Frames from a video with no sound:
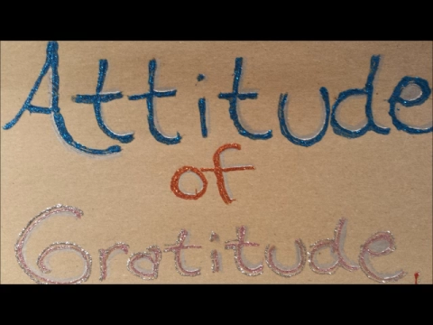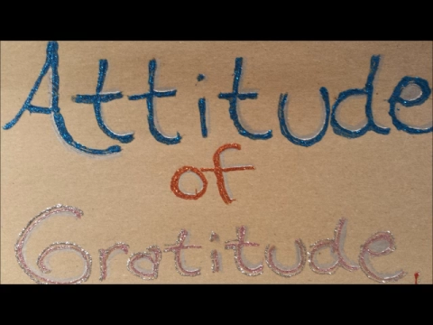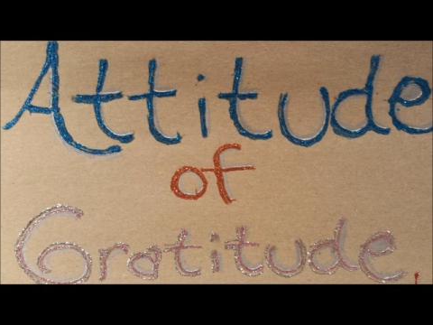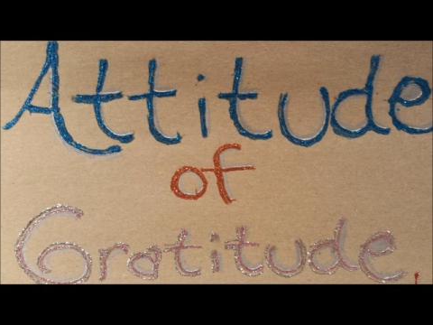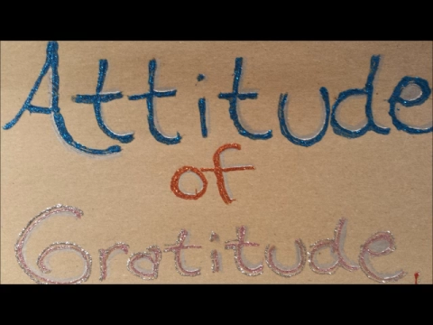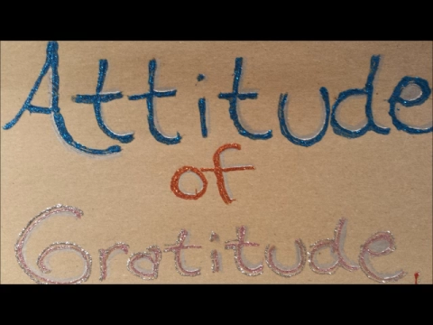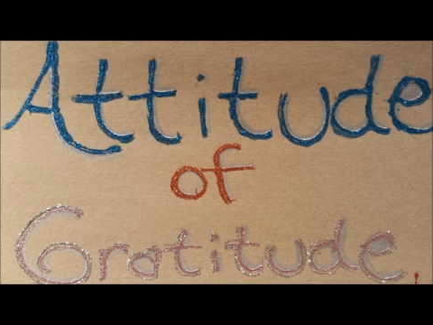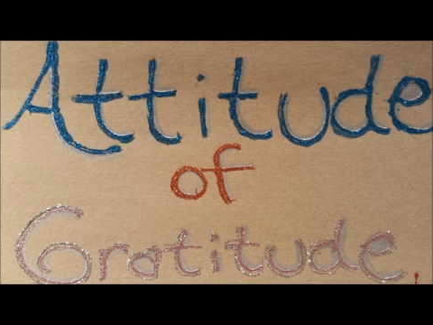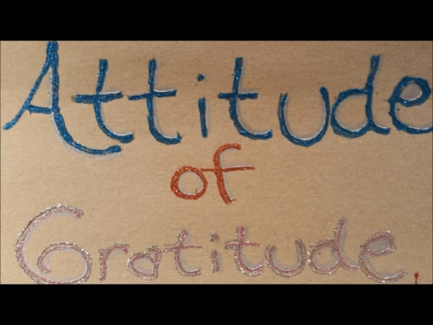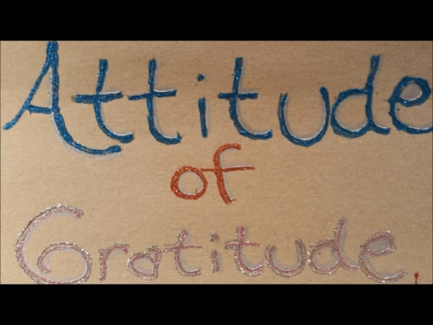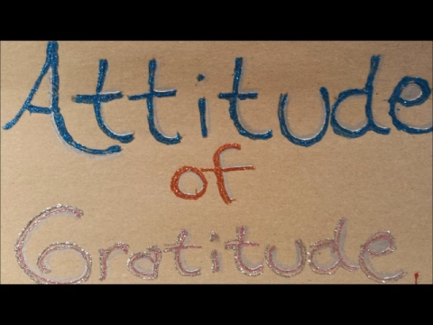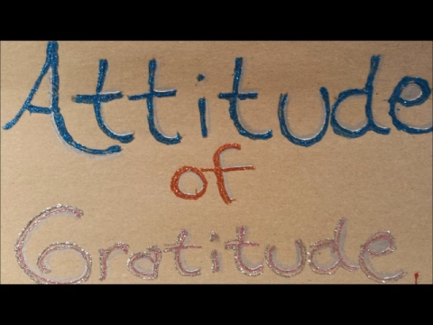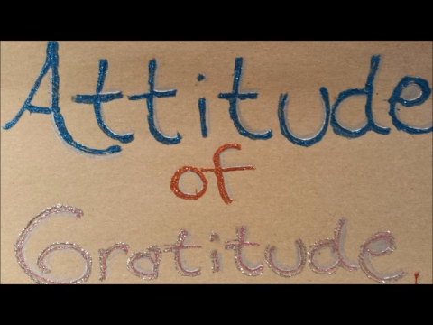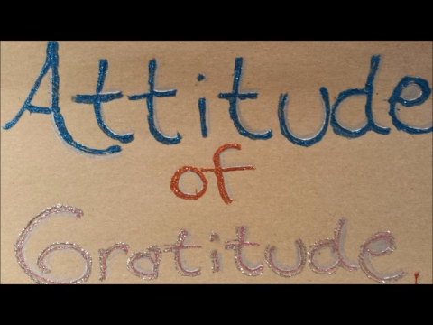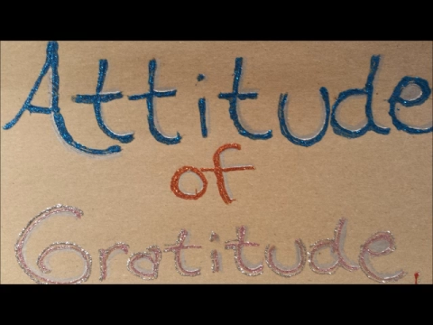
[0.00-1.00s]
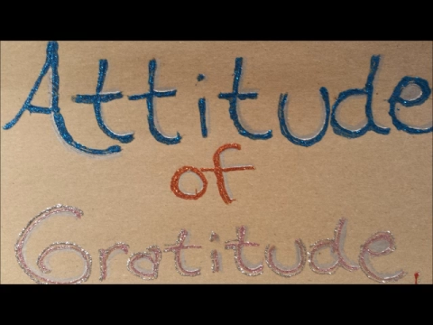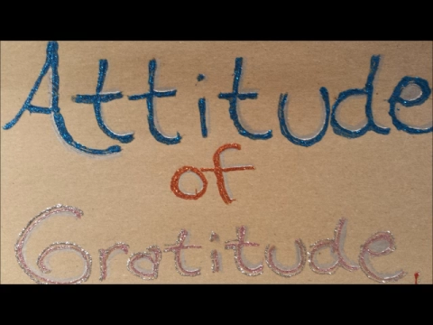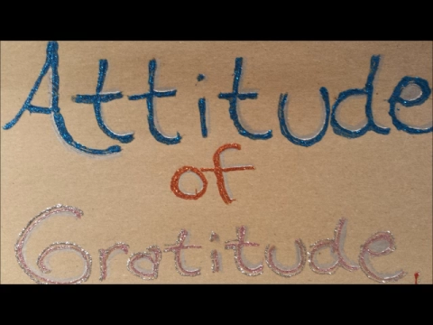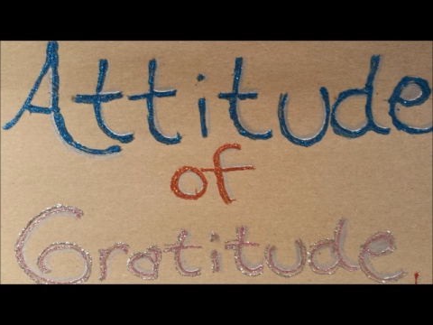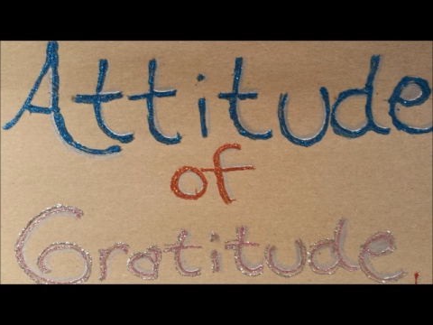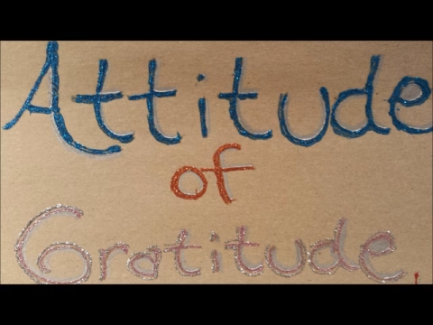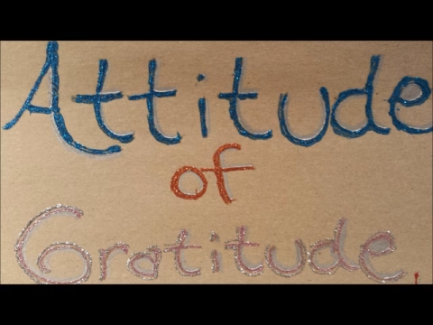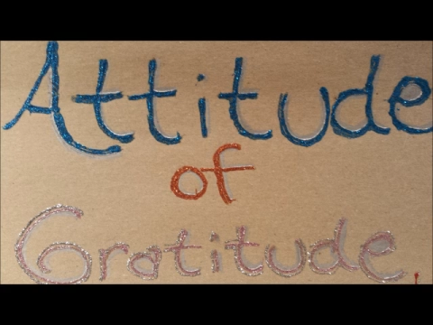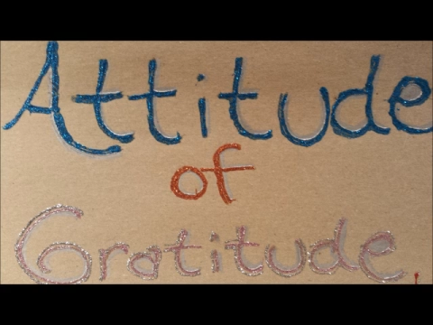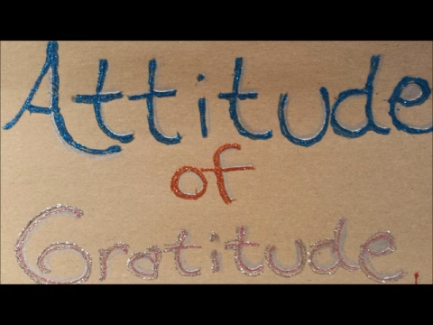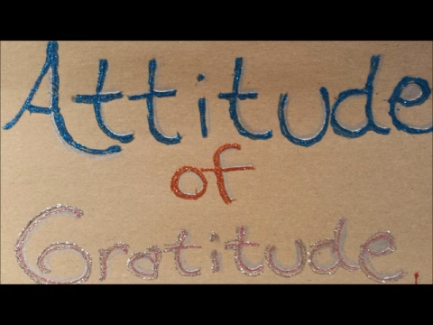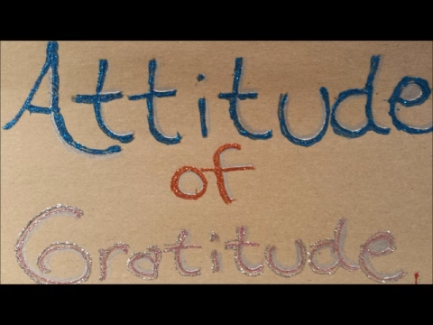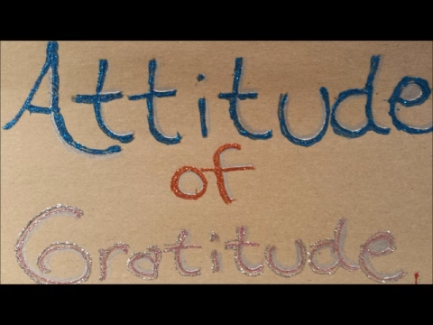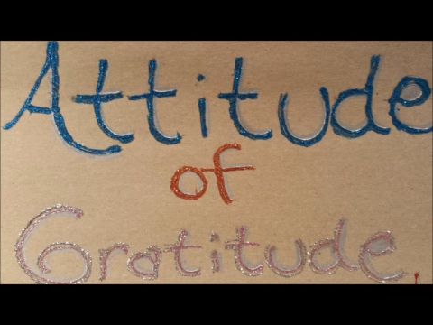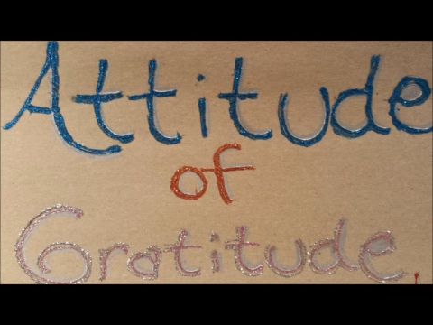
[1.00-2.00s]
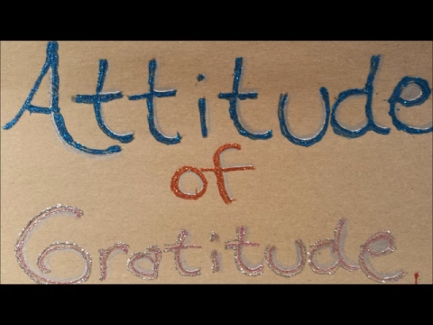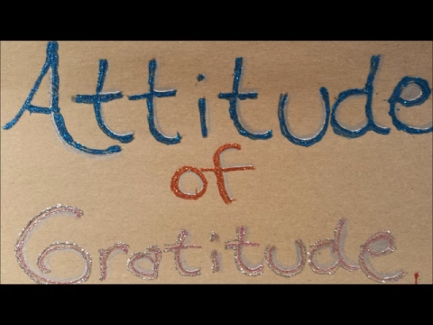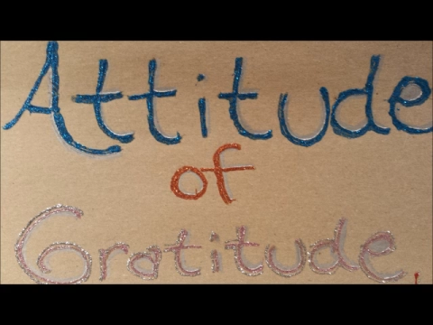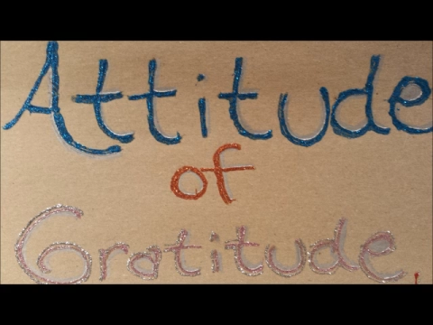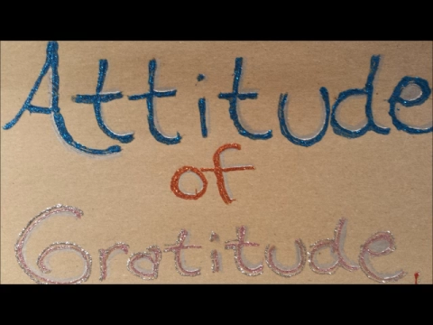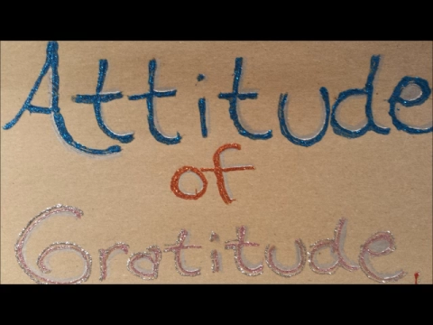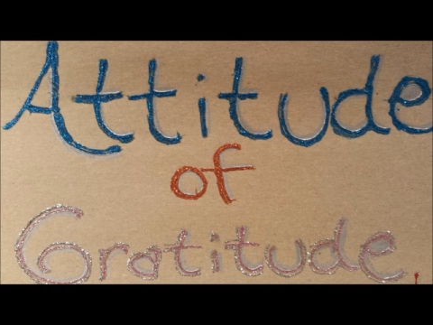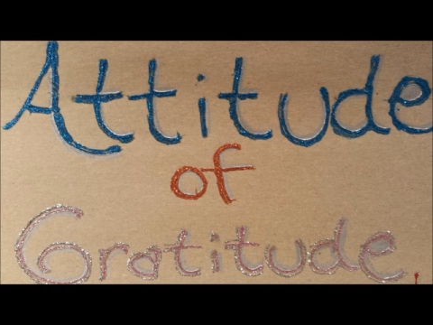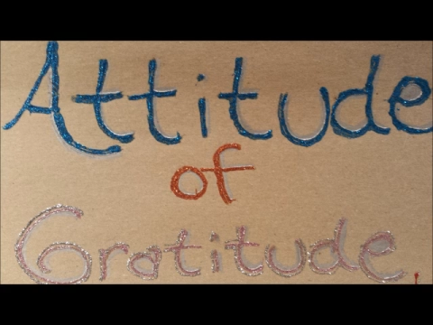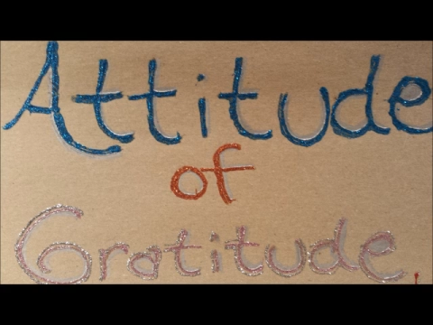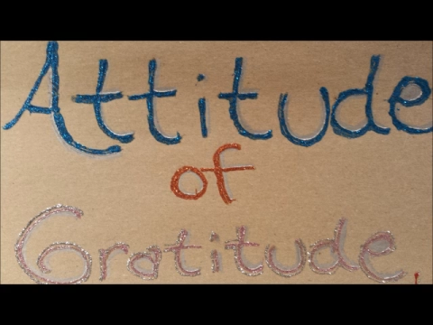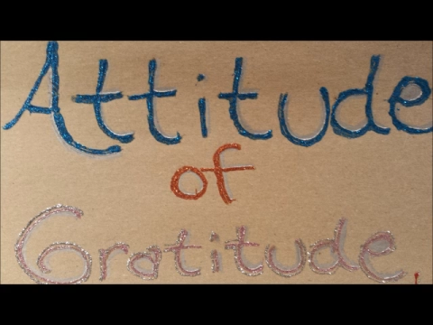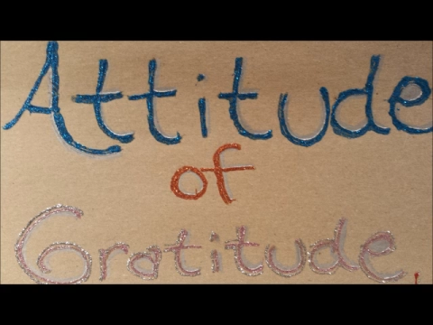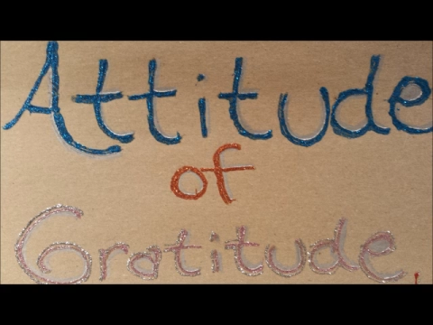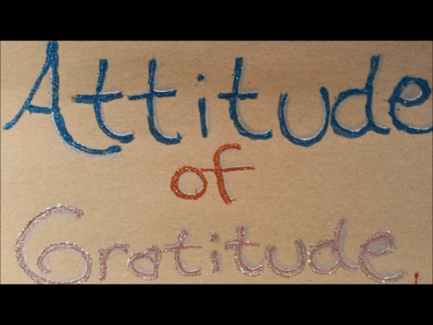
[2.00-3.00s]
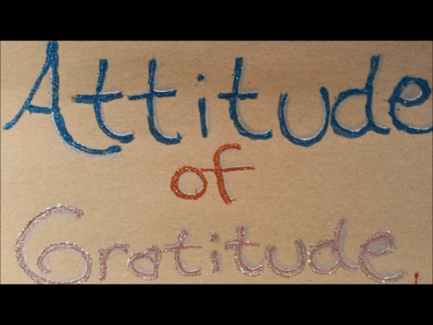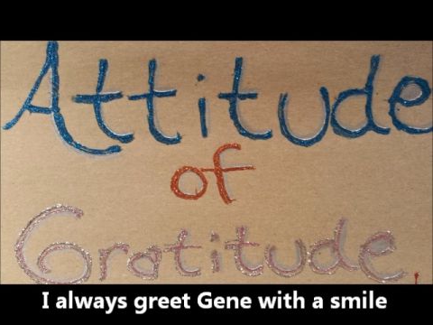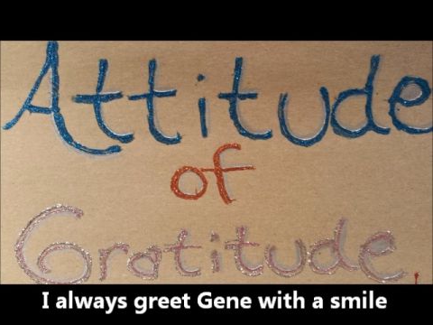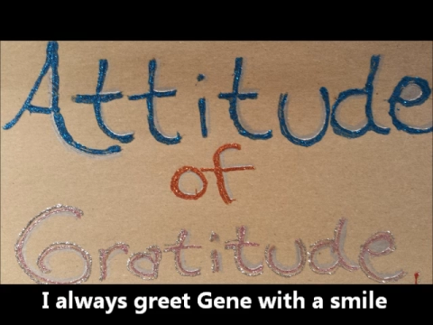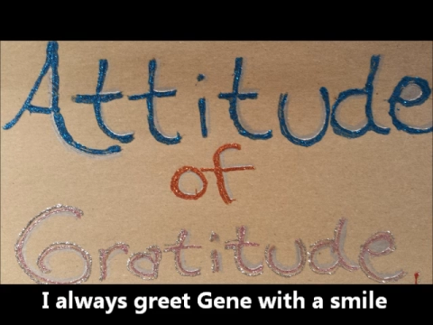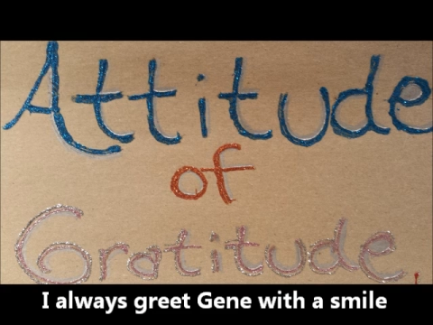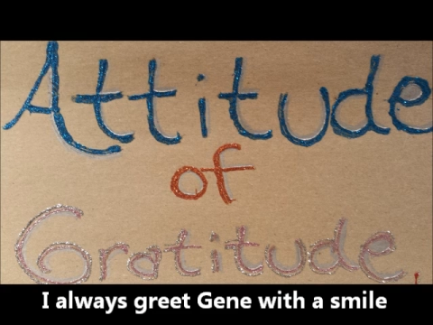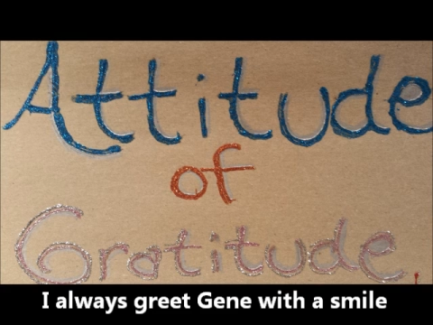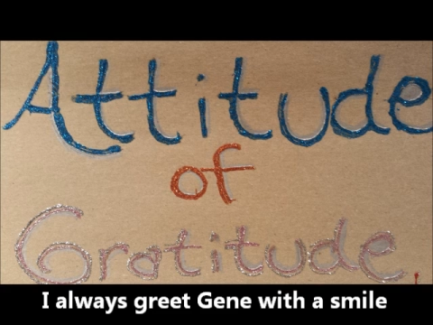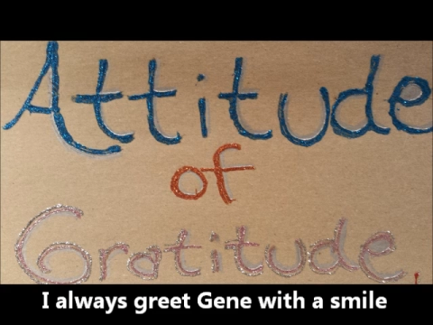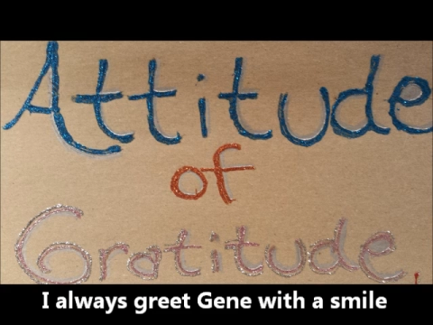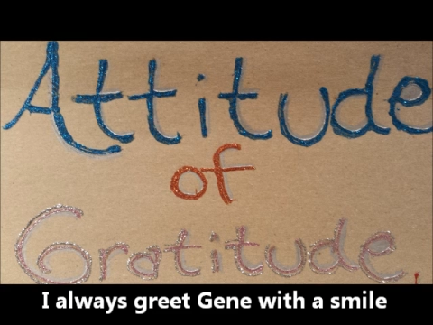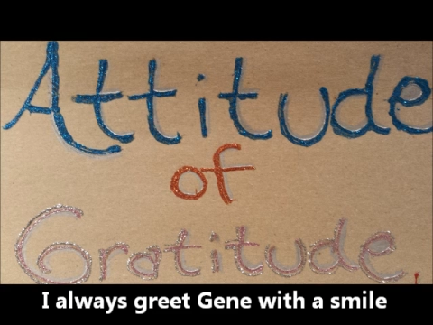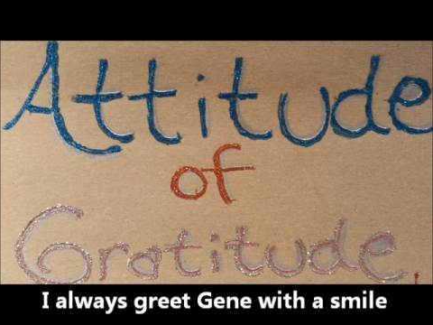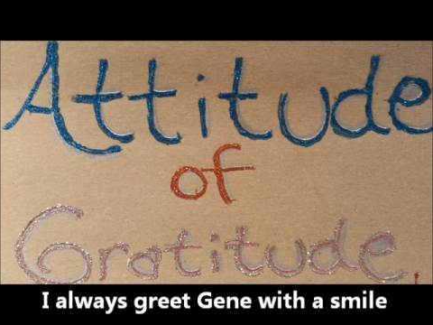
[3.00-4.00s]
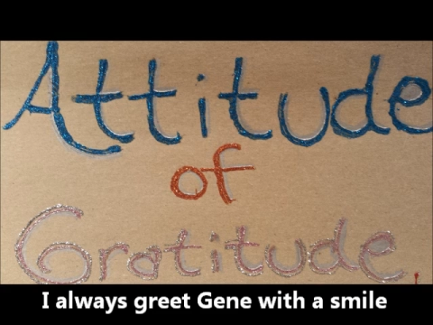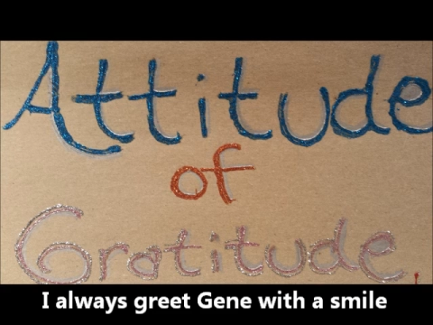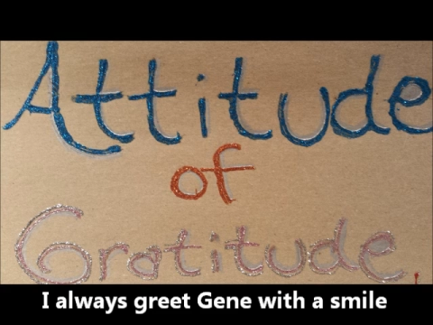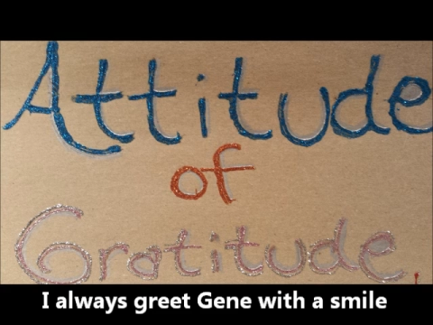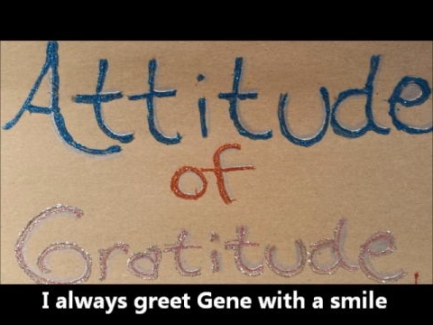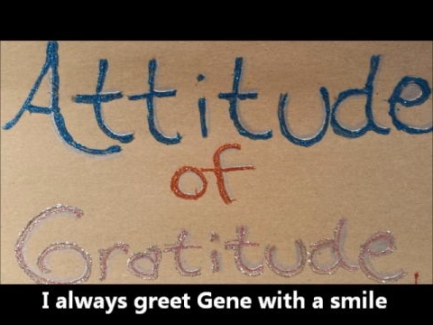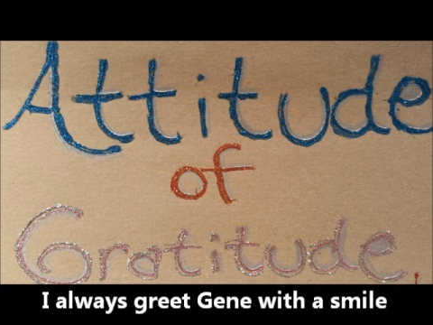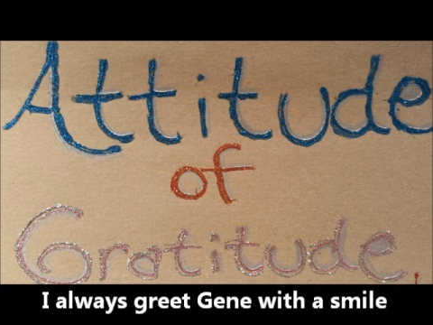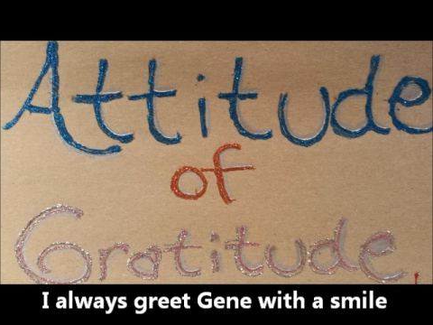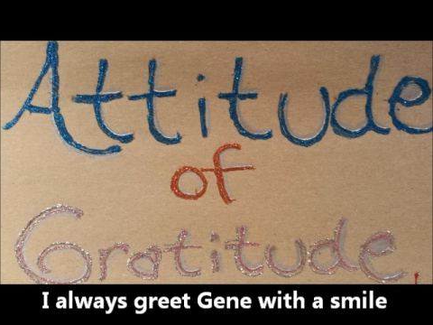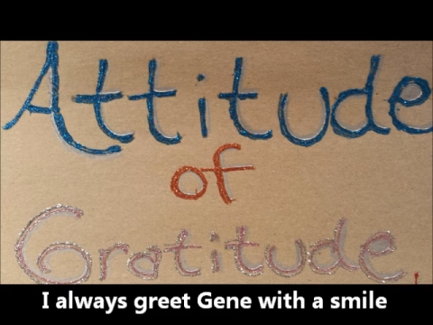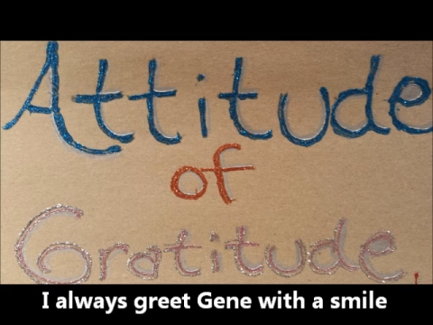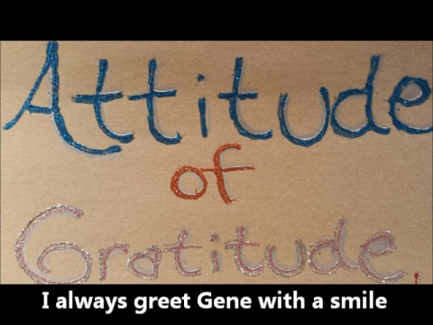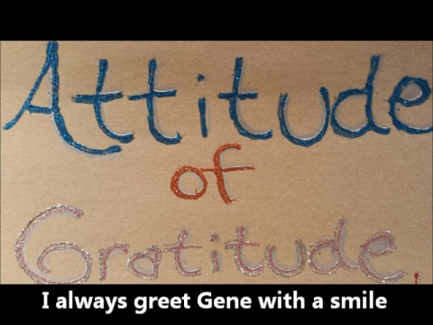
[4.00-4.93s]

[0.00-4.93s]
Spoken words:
Nobody's mouth can be seen.